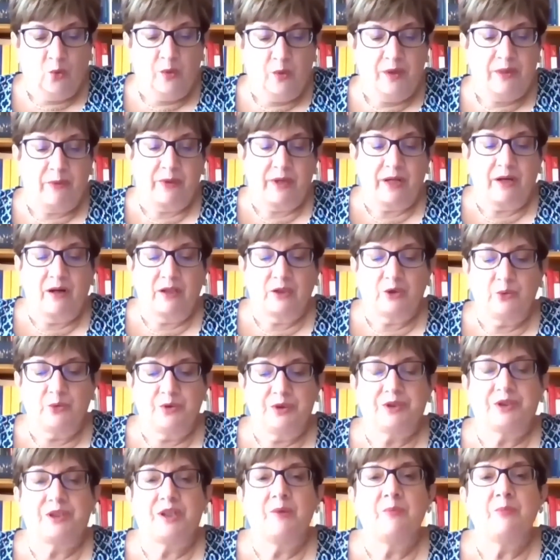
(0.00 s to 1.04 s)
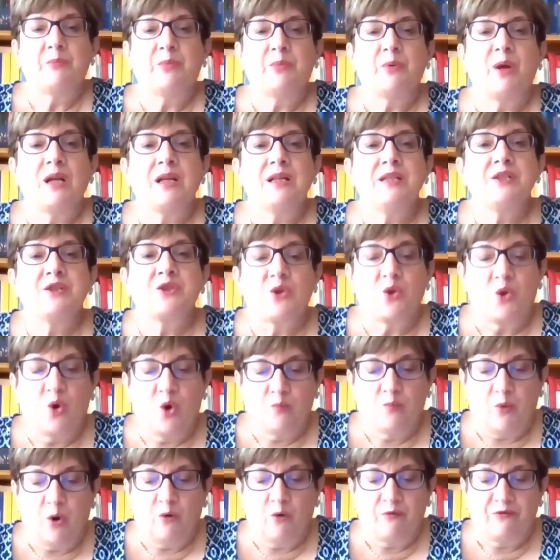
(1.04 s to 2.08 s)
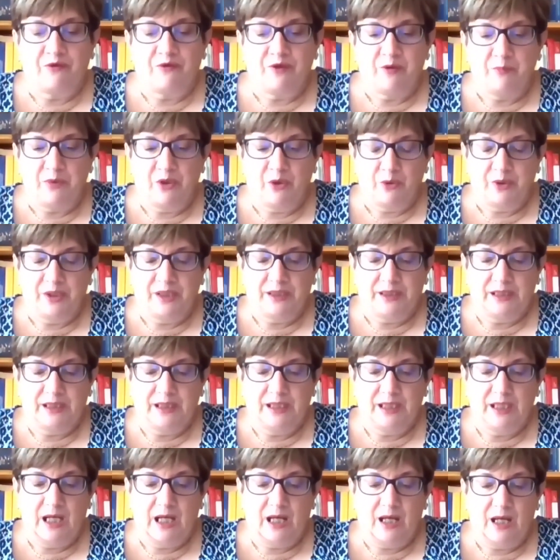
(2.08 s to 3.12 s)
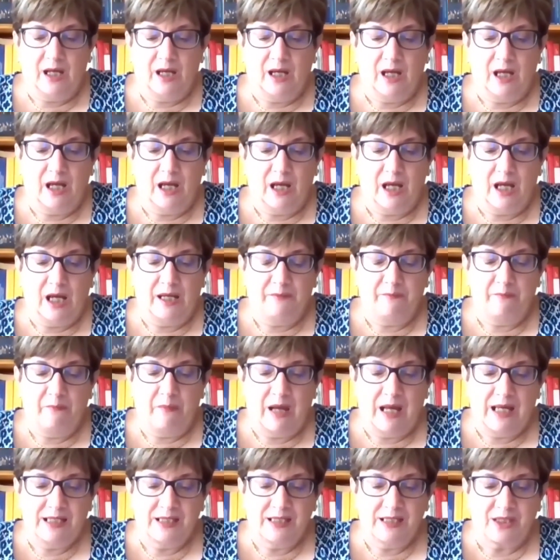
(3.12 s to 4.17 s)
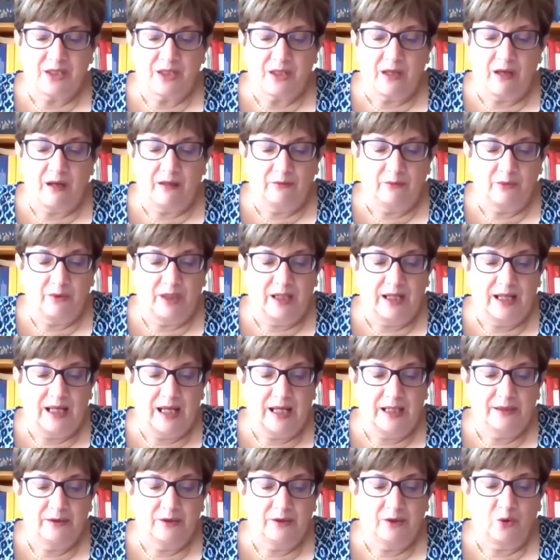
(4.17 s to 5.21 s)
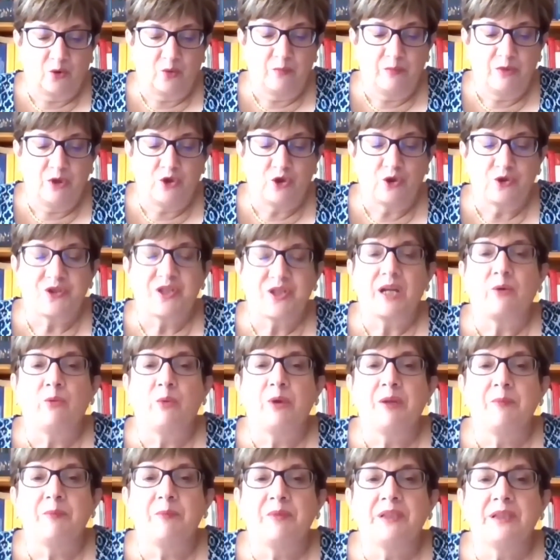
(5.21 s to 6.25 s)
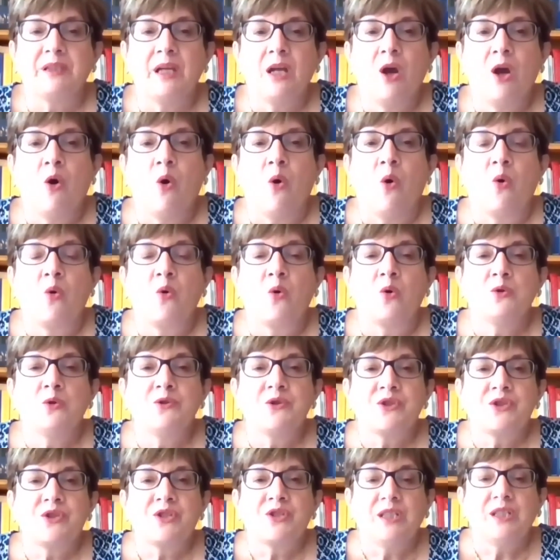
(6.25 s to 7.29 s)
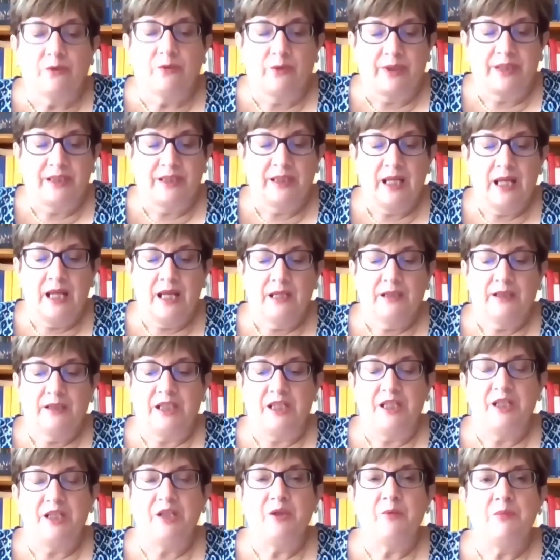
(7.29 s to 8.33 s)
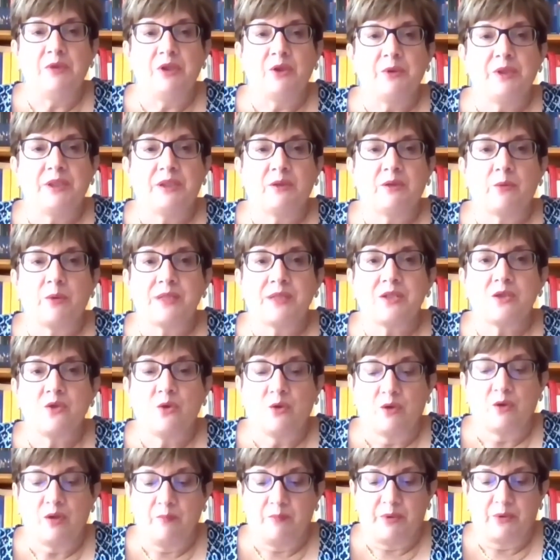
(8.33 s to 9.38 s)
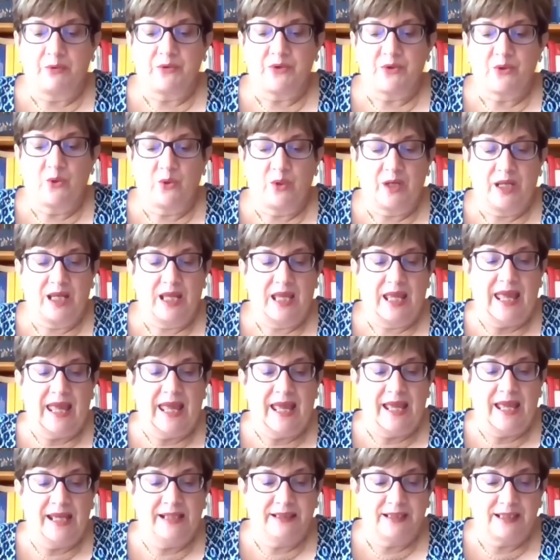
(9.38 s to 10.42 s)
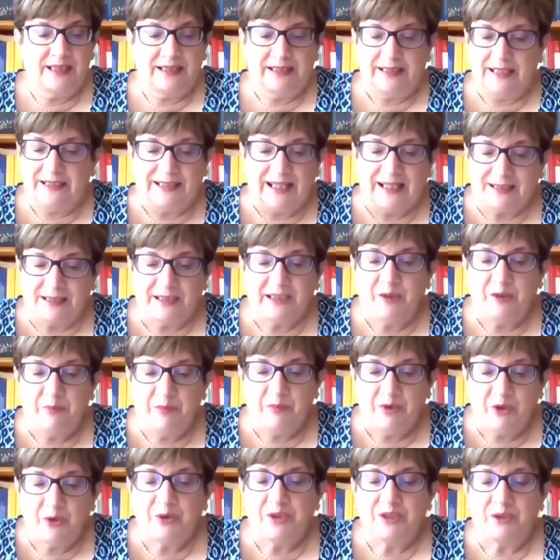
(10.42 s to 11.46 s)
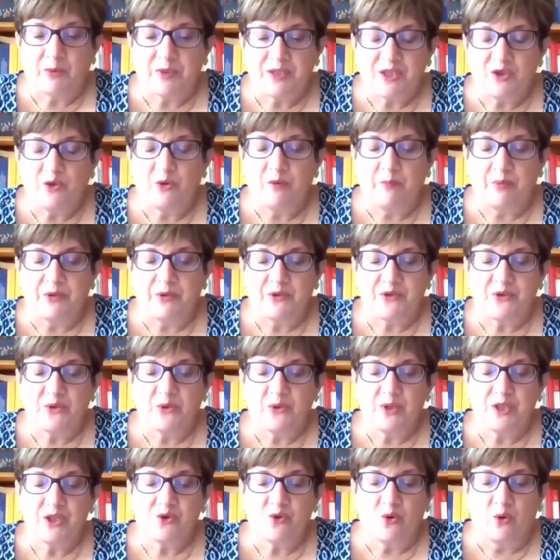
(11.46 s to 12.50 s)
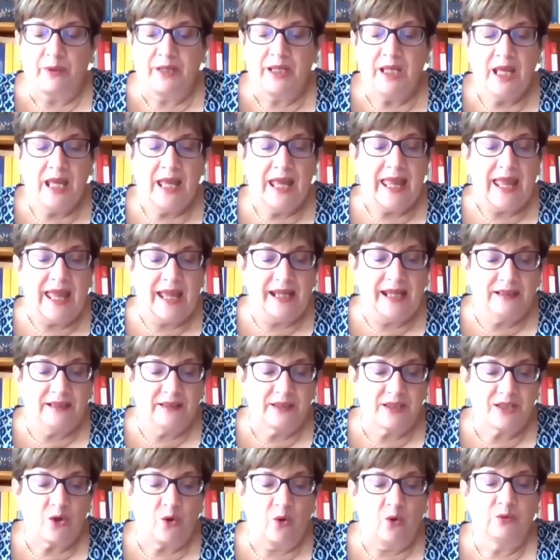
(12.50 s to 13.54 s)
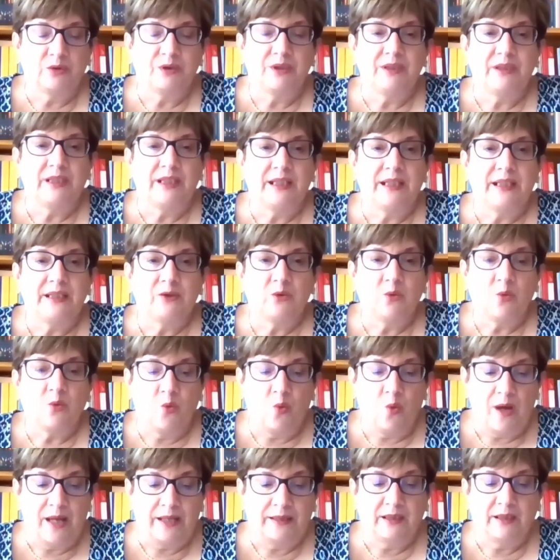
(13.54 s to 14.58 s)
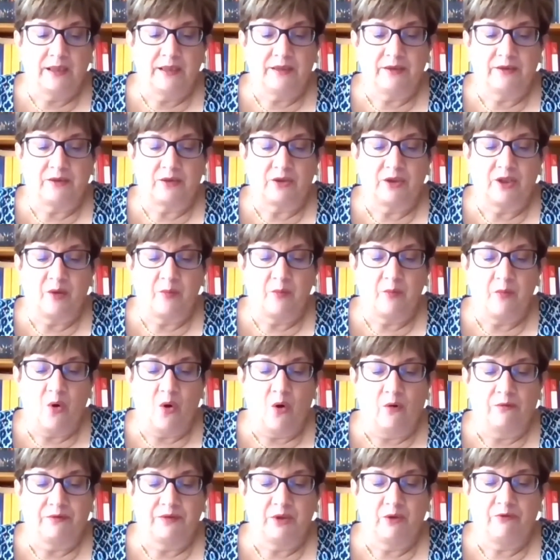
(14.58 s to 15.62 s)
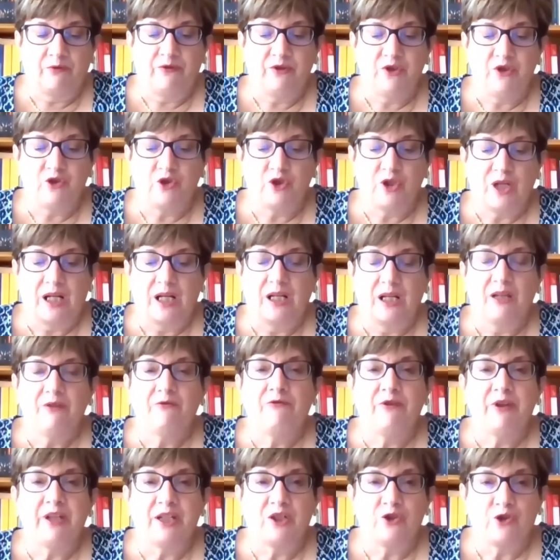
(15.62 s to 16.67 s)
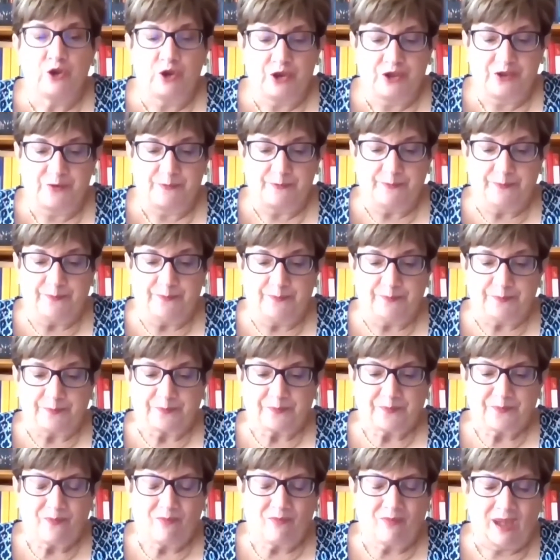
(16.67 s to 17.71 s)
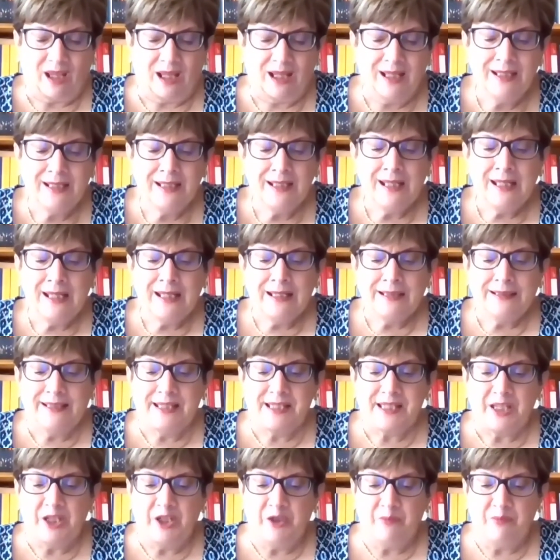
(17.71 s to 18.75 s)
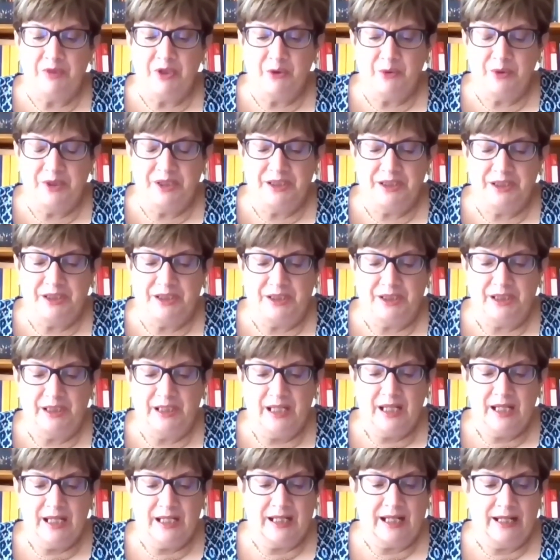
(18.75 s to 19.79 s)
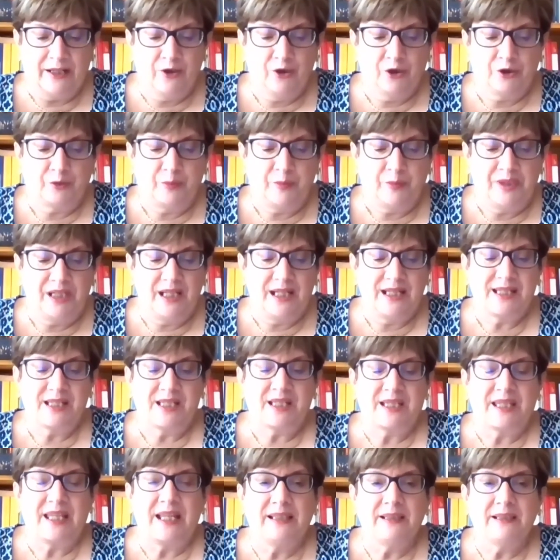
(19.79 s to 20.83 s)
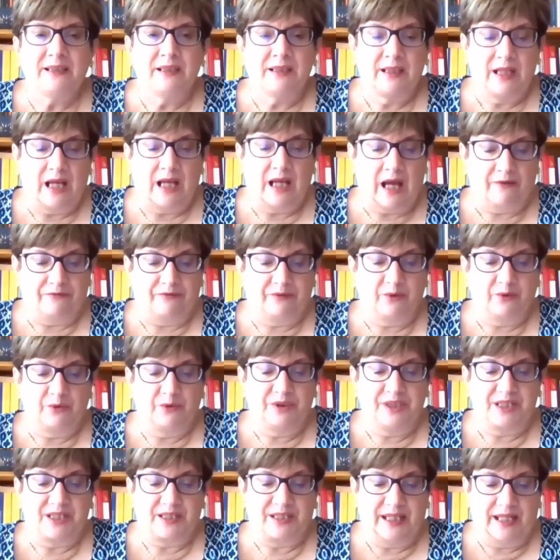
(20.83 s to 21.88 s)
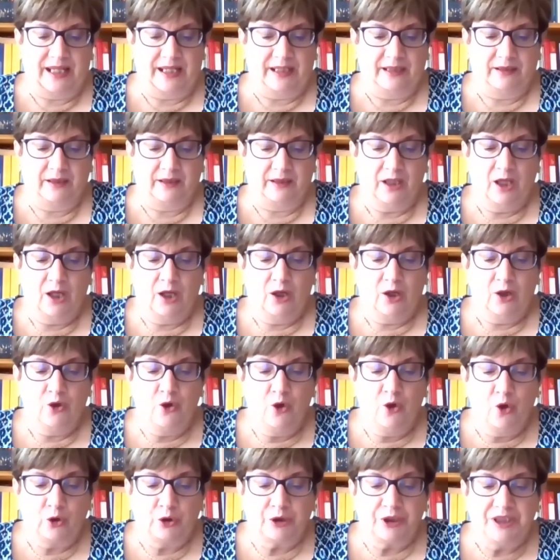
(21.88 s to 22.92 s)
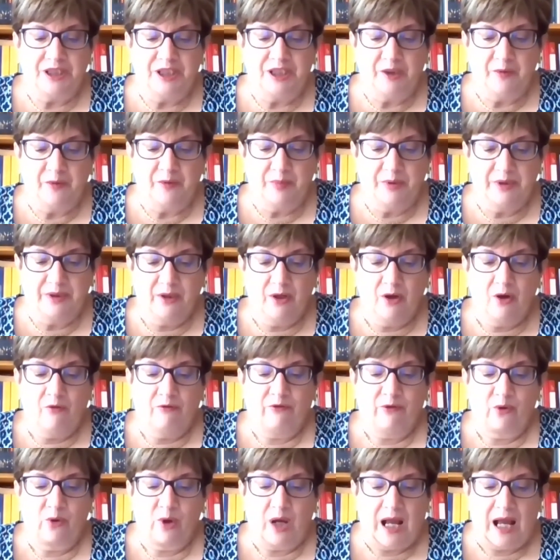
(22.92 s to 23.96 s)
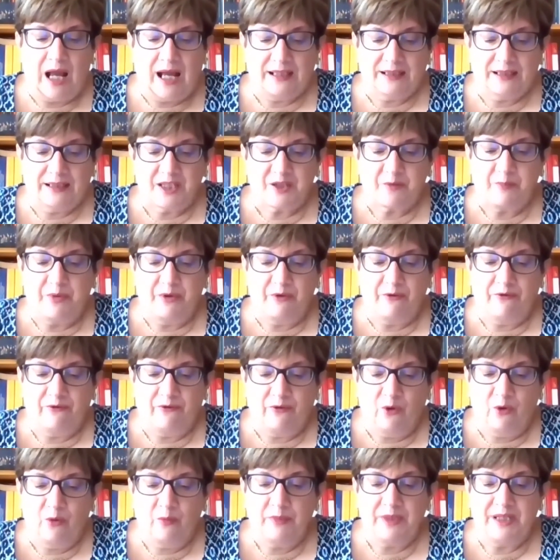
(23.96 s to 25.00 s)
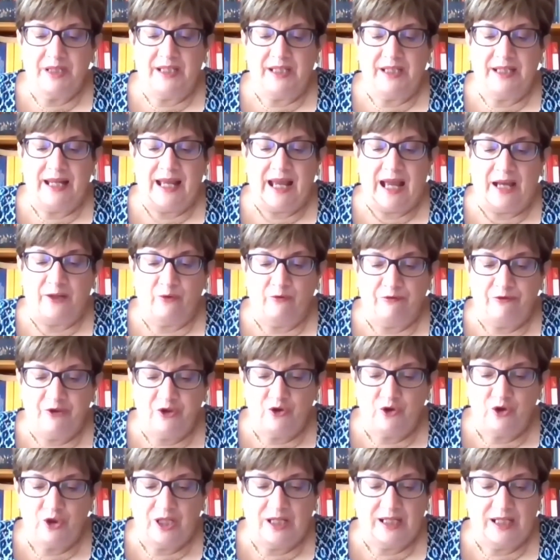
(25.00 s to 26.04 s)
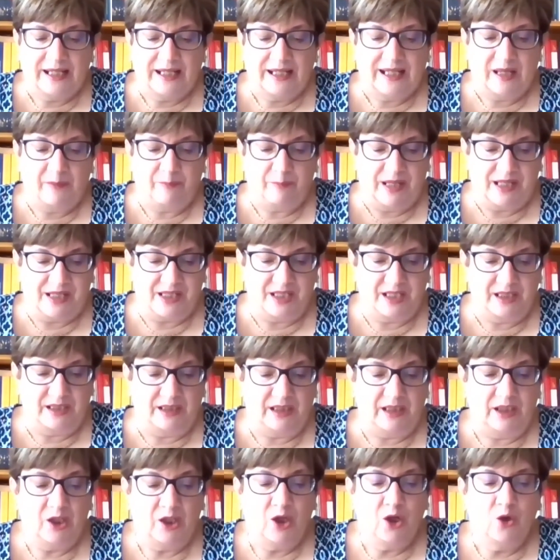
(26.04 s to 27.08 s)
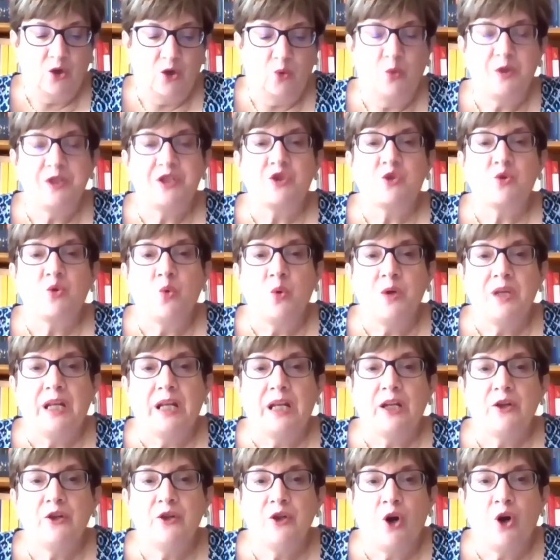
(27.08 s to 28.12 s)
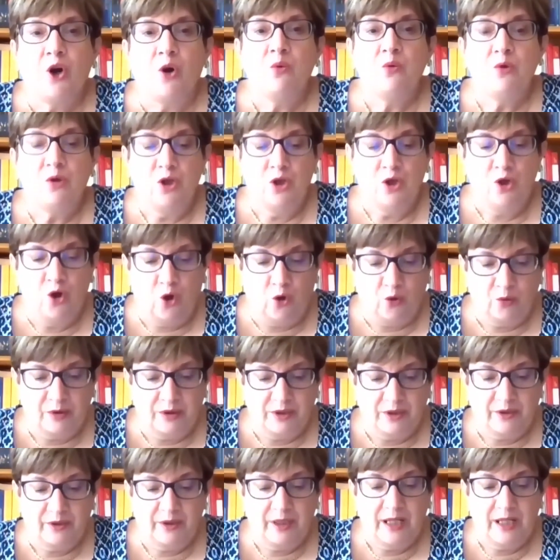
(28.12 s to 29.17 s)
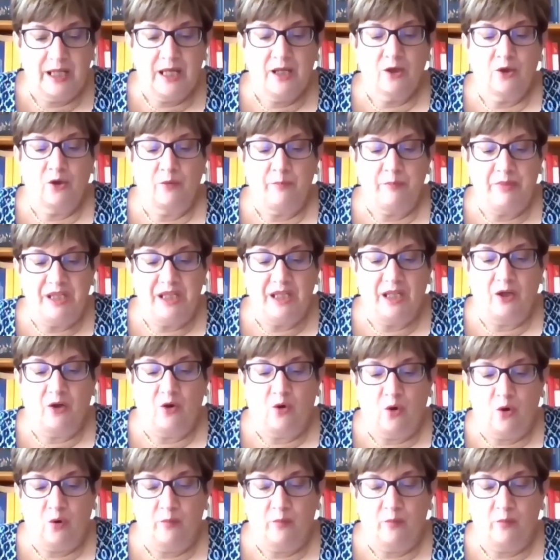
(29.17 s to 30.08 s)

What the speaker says: With regard to the temporal scope of immunity, I must underline the Commission's agreement on considering the immunity ratione personae, and that immunity ratione personae, ends on the date when the term of the official finishes. This immunity cannot be extended after this date, not even for acts performed in an official capacity, which will no longer be